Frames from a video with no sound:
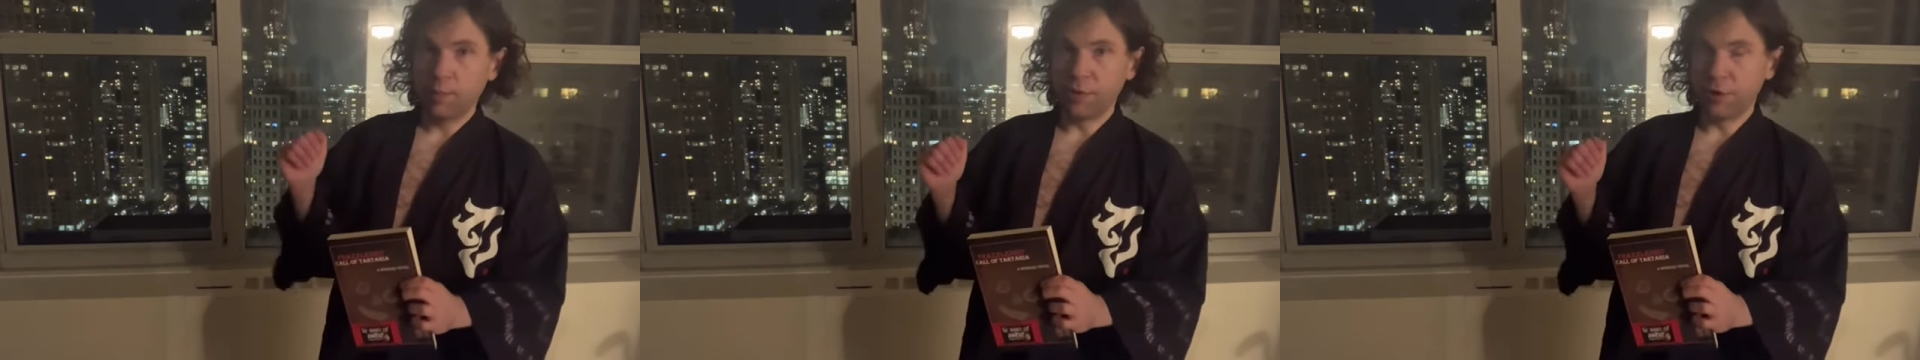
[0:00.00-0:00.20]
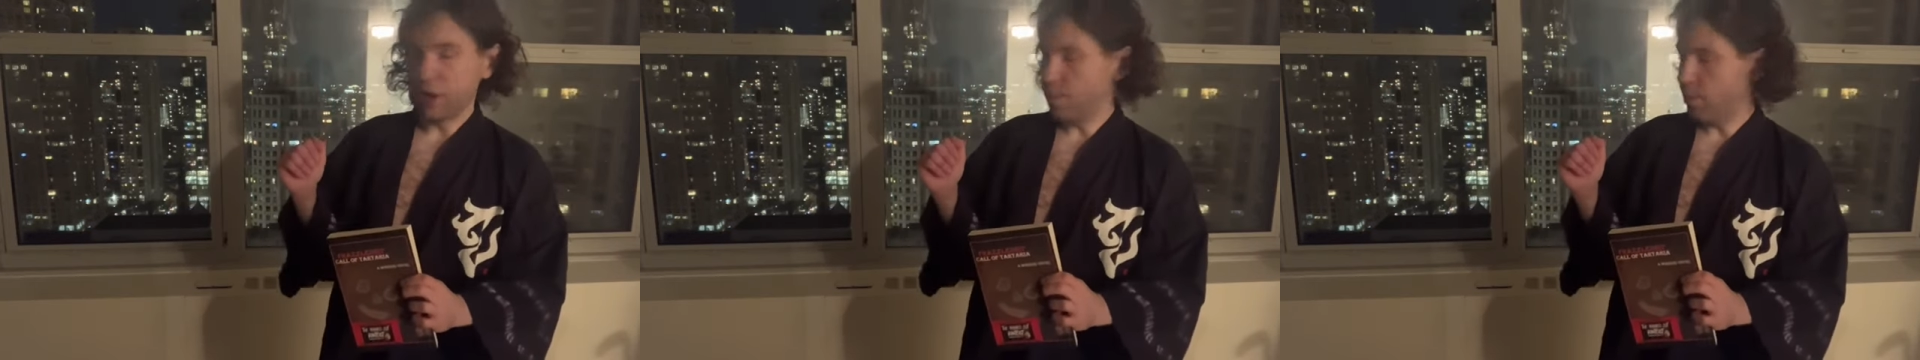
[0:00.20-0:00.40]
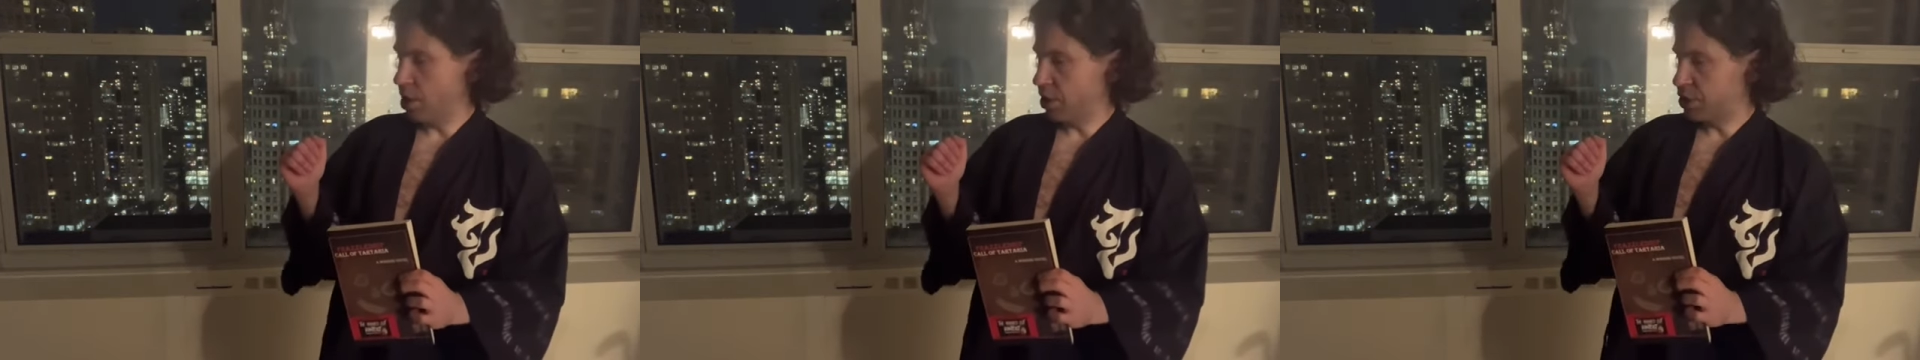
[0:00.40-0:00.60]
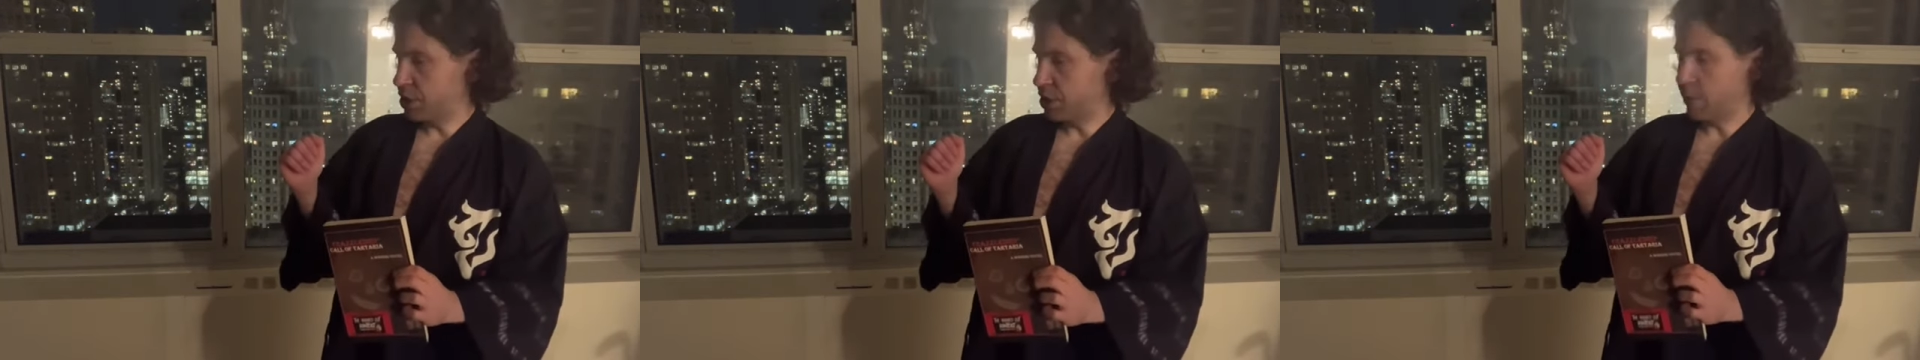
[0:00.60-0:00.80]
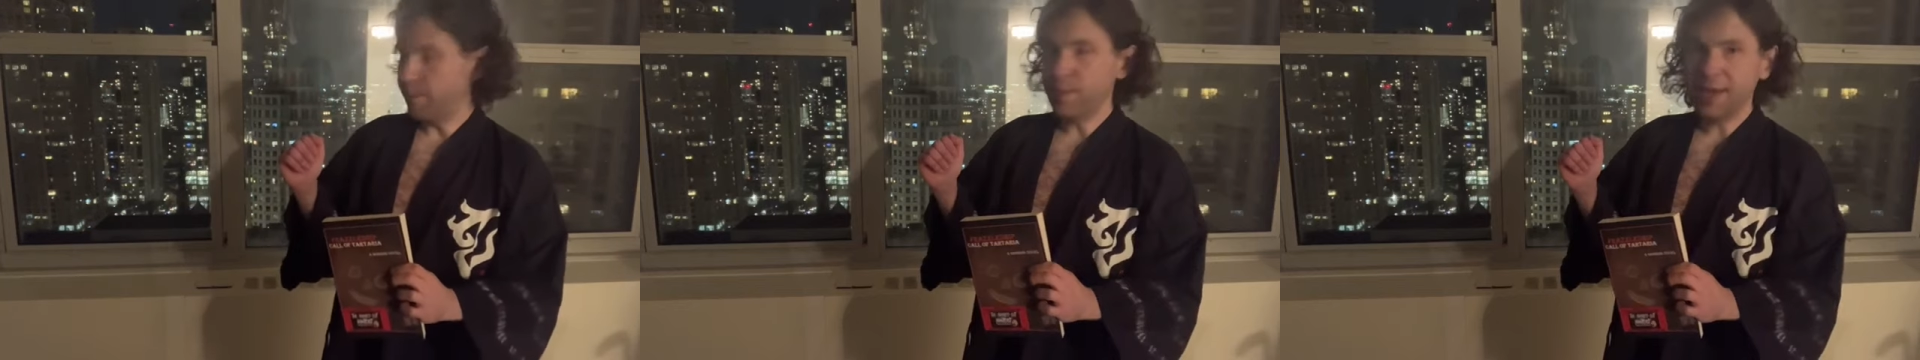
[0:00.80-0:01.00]
pretty
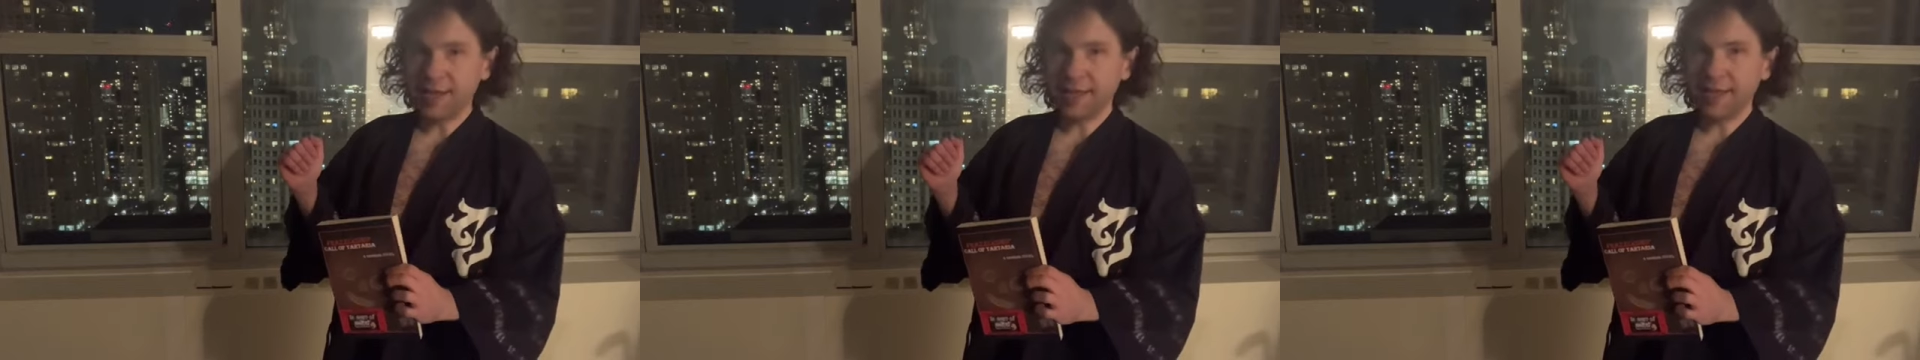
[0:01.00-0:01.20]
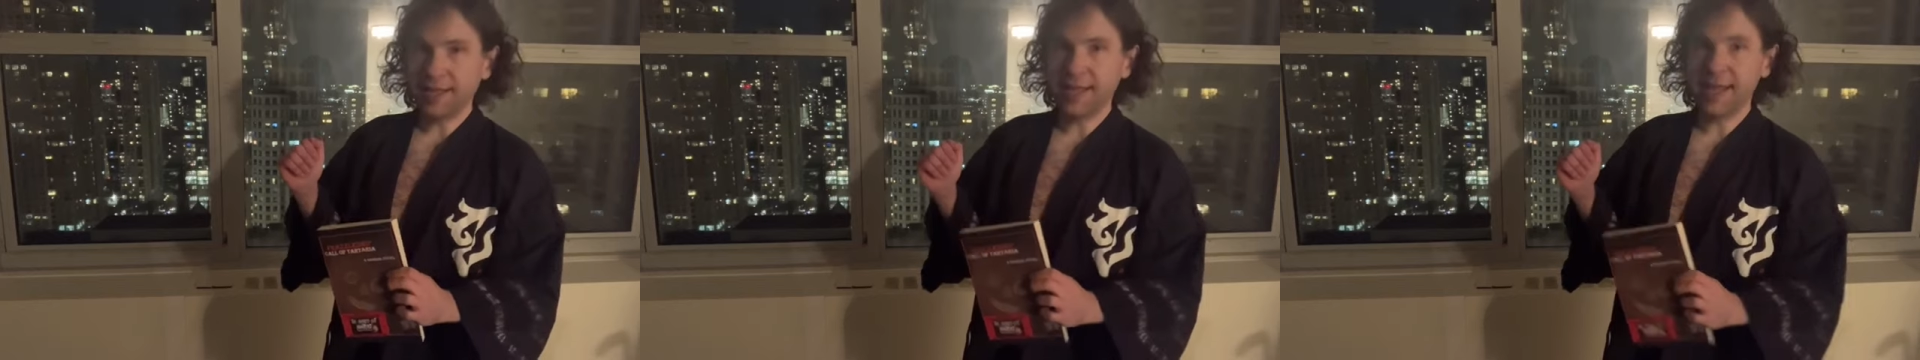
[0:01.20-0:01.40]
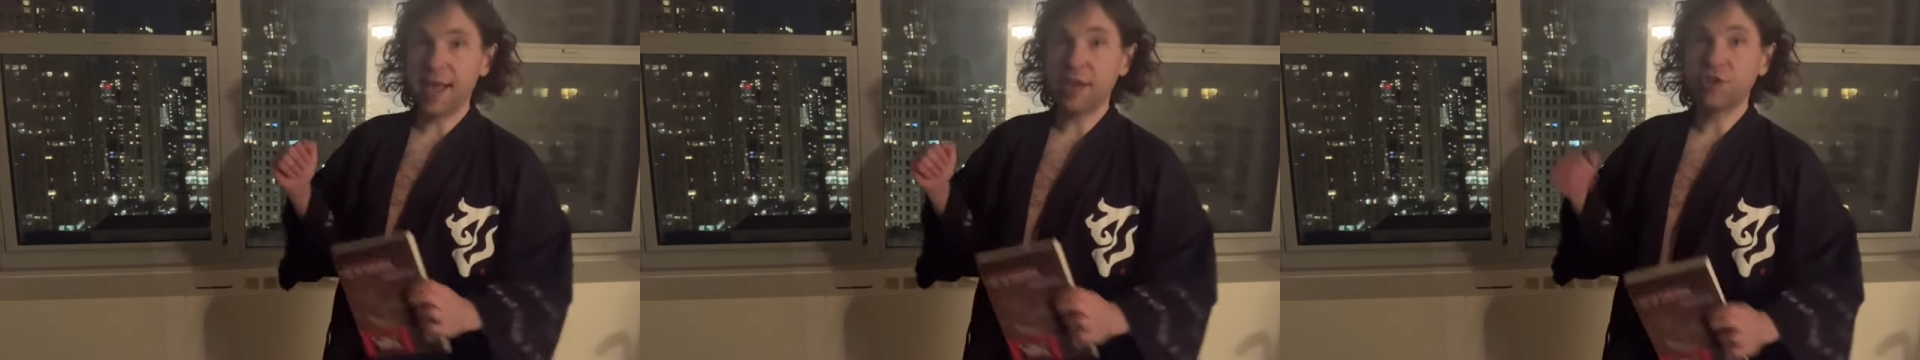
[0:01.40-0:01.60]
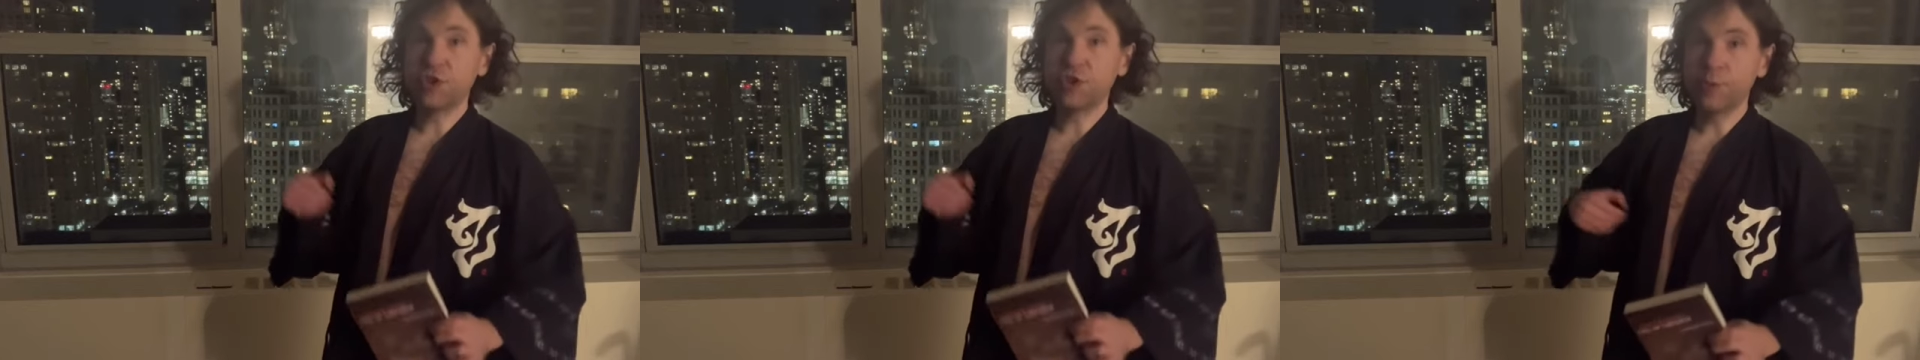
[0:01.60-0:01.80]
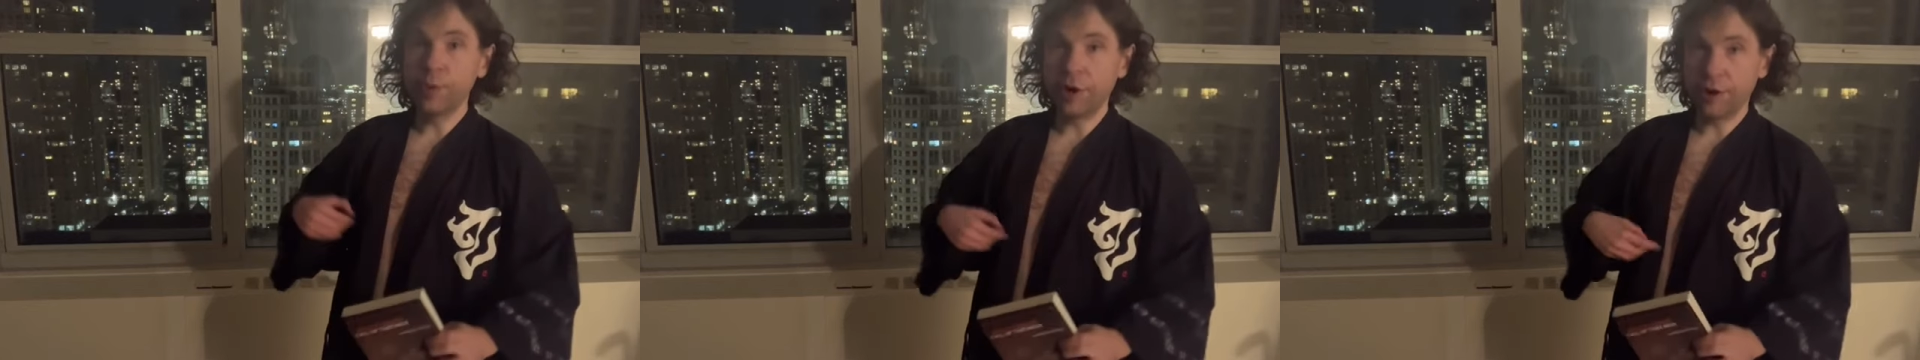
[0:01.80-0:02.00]
much immediately on
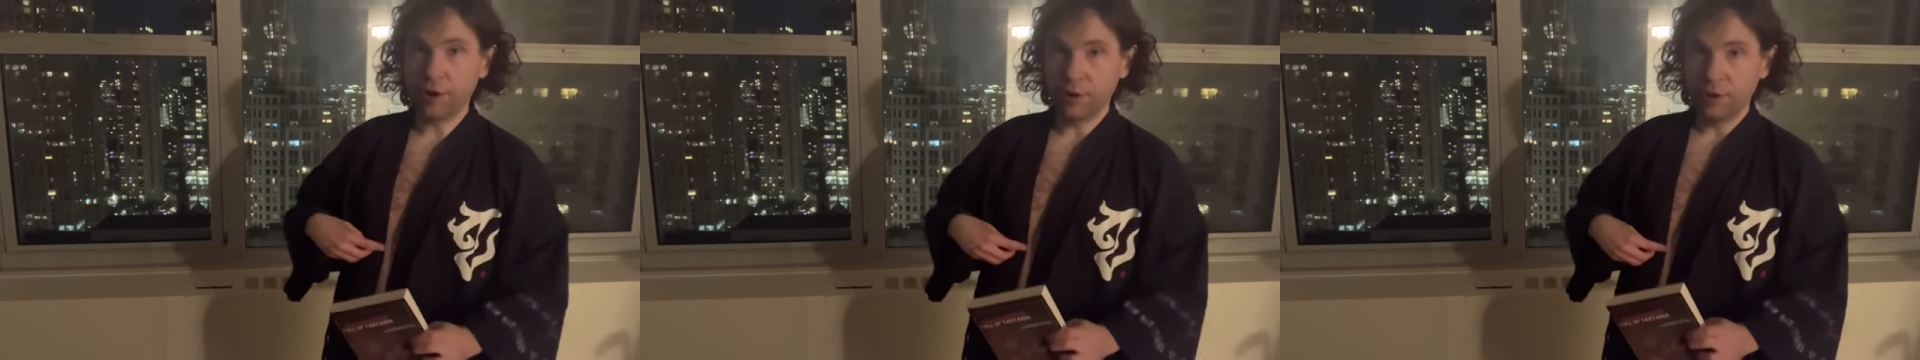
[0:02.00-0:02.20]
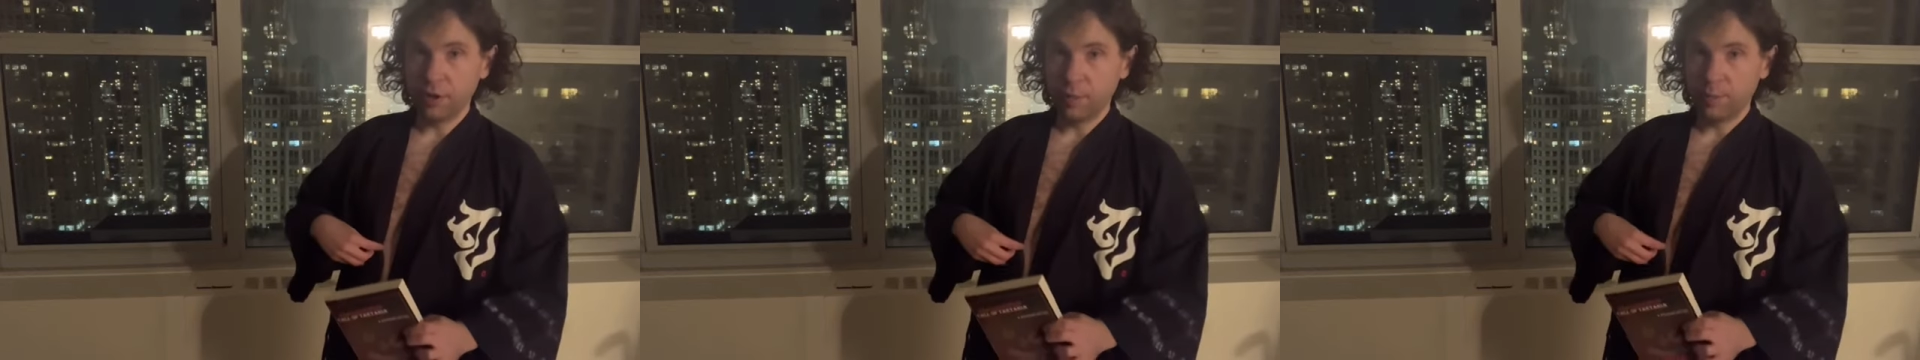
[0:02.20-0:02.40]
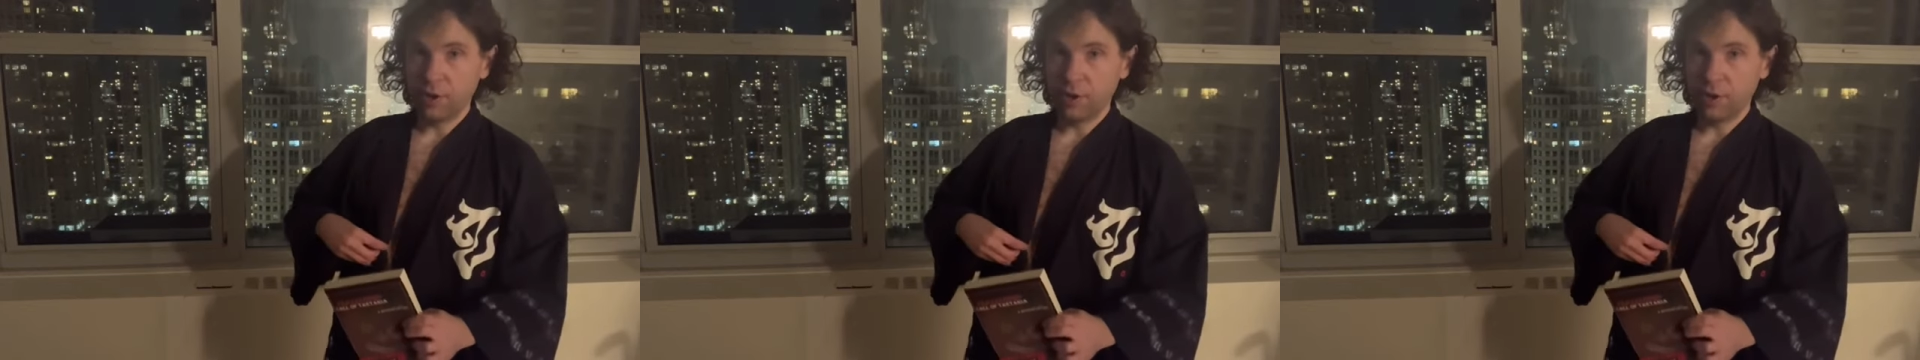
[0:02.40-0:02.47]
Twitter